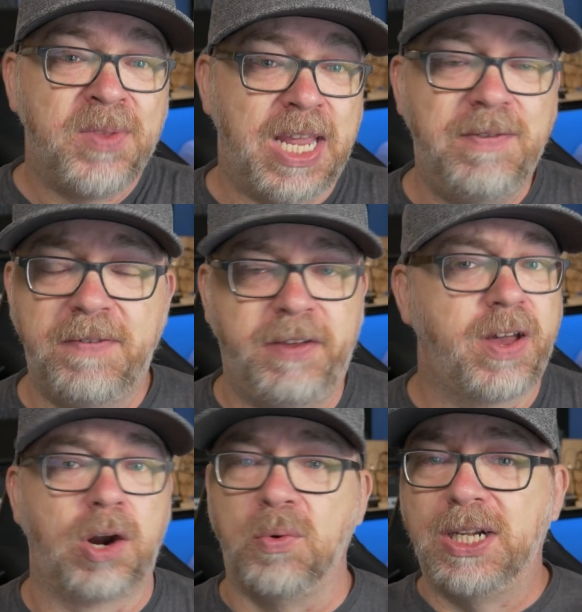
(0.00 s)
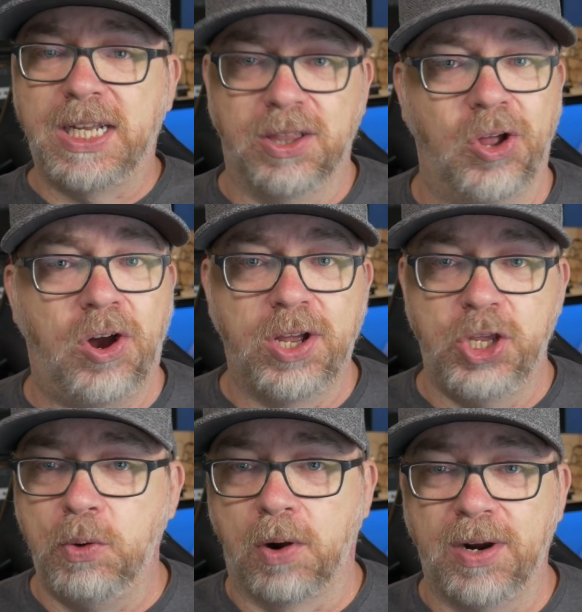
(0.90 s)
Even if you've got a really long
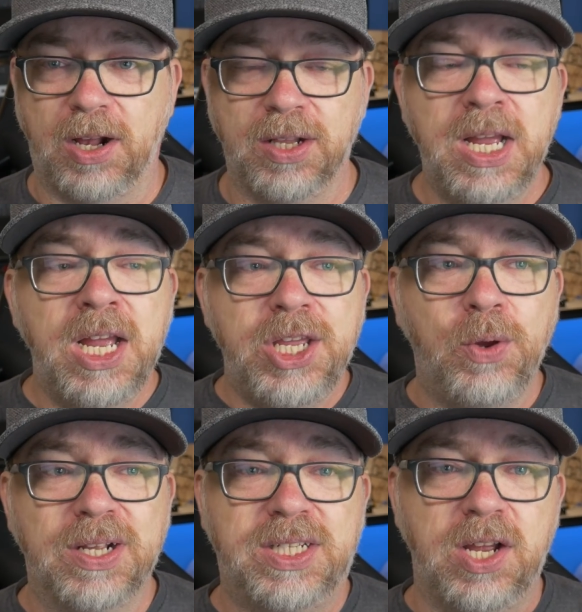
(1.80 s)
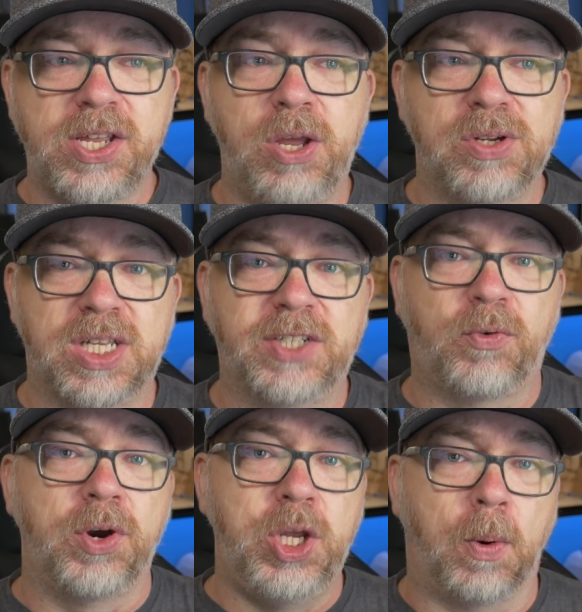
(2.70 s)
URL, you can still use this
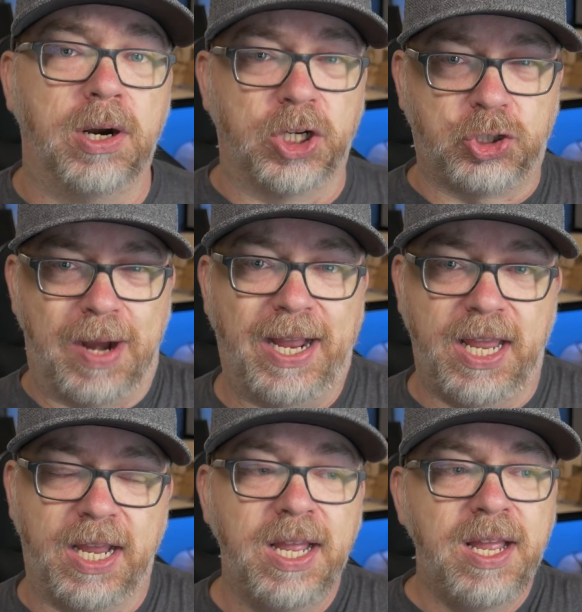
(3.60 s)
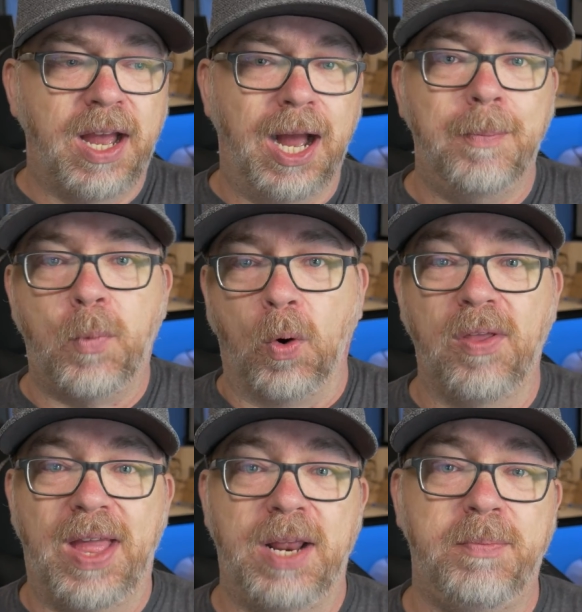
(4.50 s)
for URL tracking uh, more
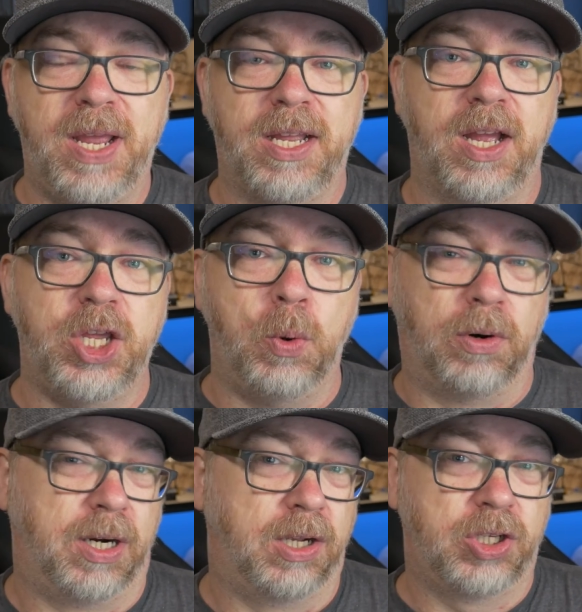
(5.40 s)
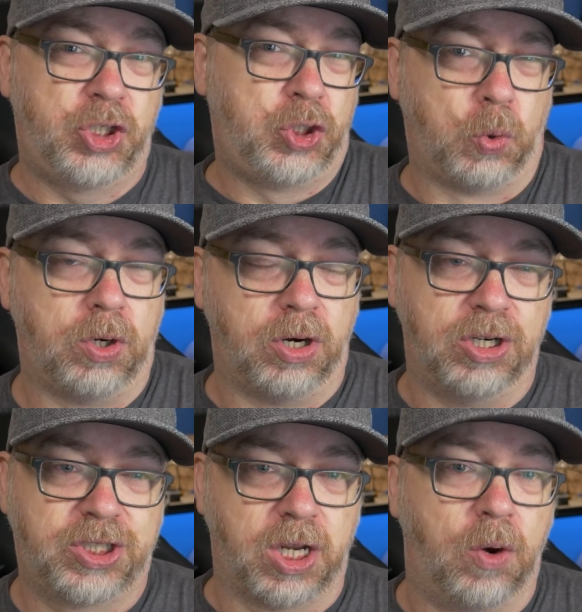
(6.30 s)
than being a URL
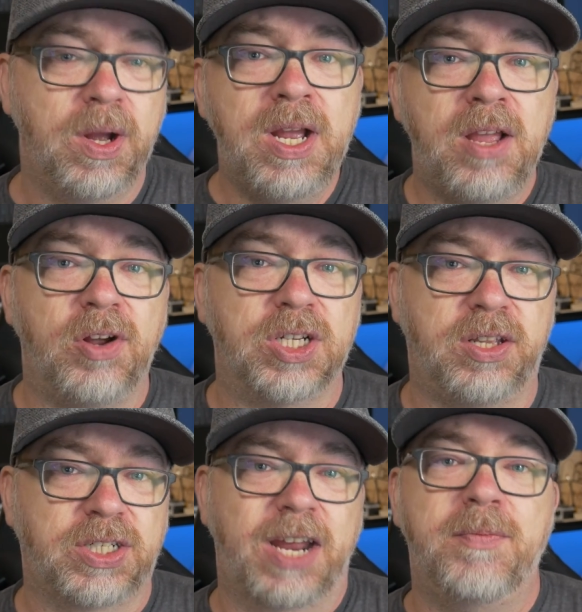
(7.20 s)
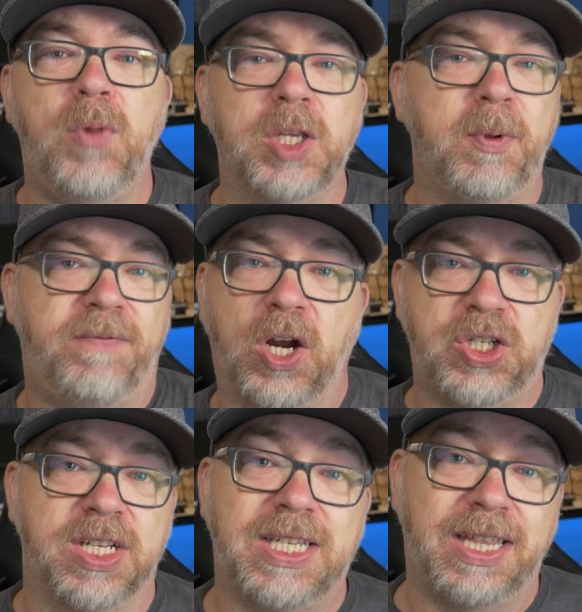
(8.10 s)
shortener. So there's there's kind of multiple
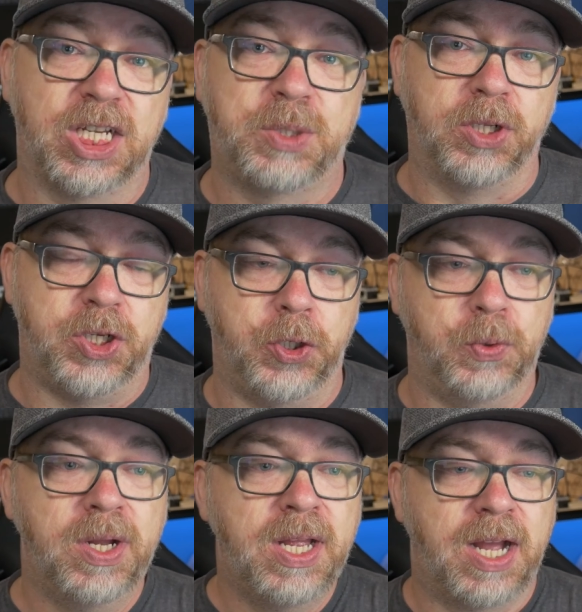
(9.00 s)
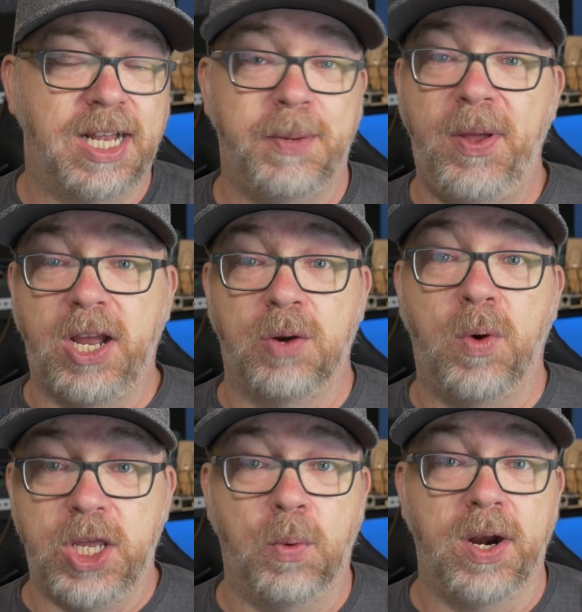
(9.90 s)
functions that will do uh, depending depending on
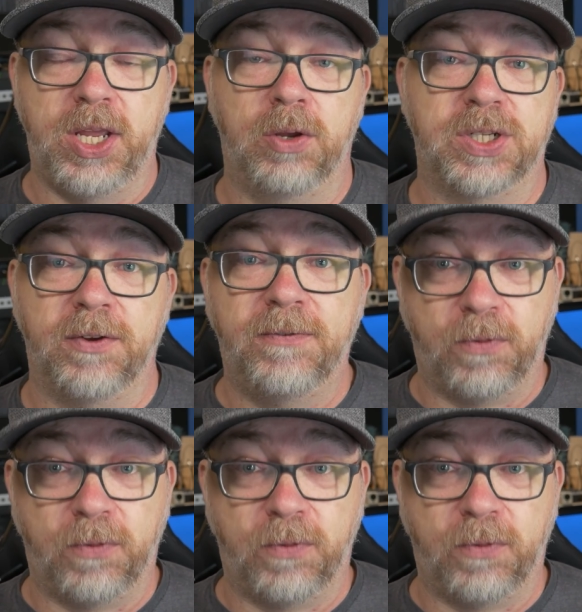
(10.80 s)
what you want to use it